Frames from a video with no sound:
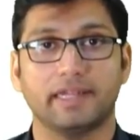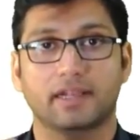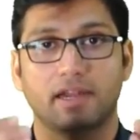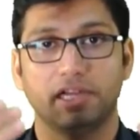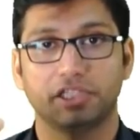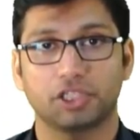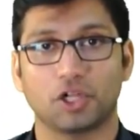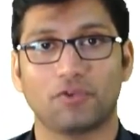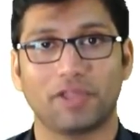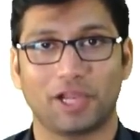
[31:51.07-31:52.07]
and the
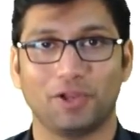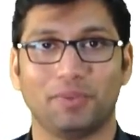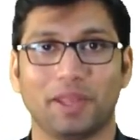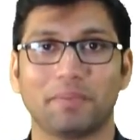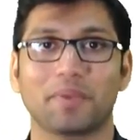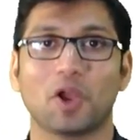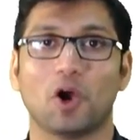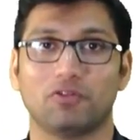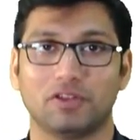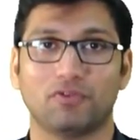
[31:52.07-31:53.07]
condition of equilibrium
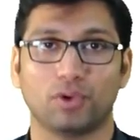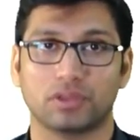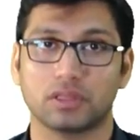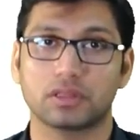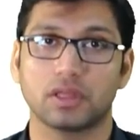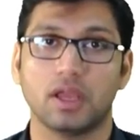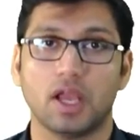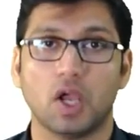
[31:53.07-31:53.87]
of the forces.